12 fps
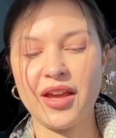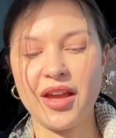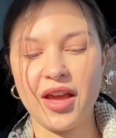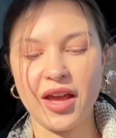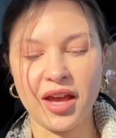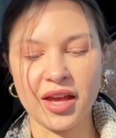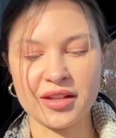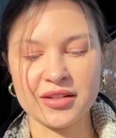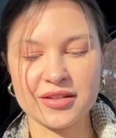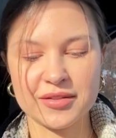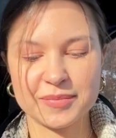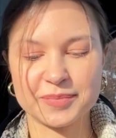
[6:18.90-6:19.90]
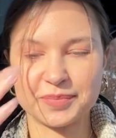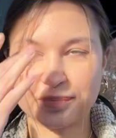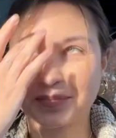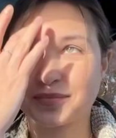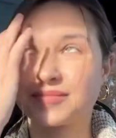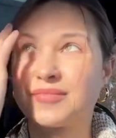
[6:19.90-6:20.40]
And
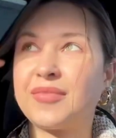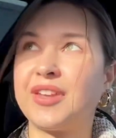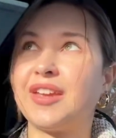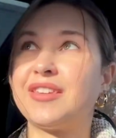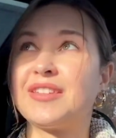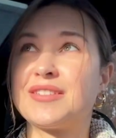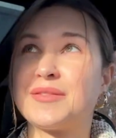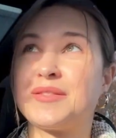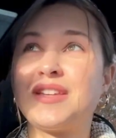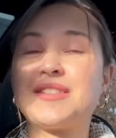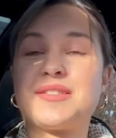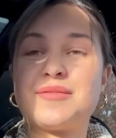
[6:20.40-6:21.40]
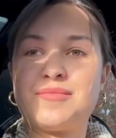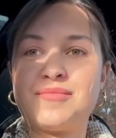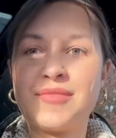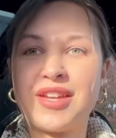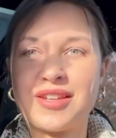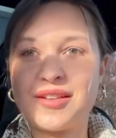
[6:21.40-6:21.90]
okay, that's
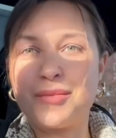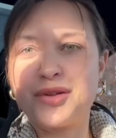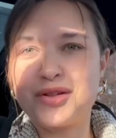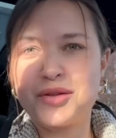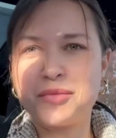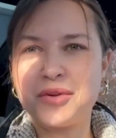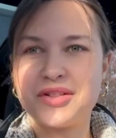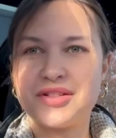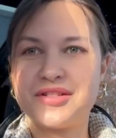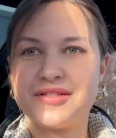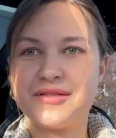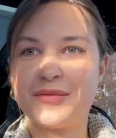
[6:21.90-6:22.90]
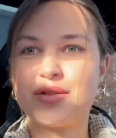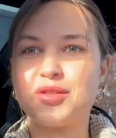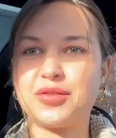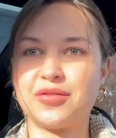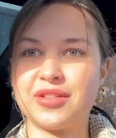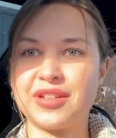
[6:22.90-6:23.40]
getting a bit too much. I'm not
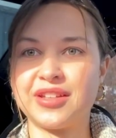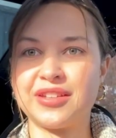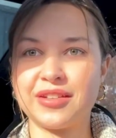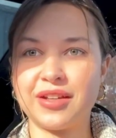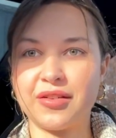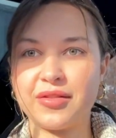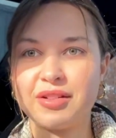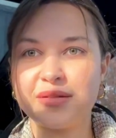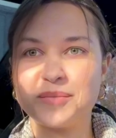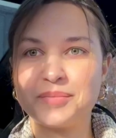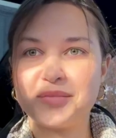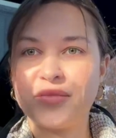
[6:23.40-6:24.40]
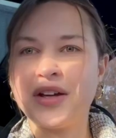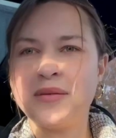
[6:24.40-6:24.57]
sure if I can cover it. Yeah.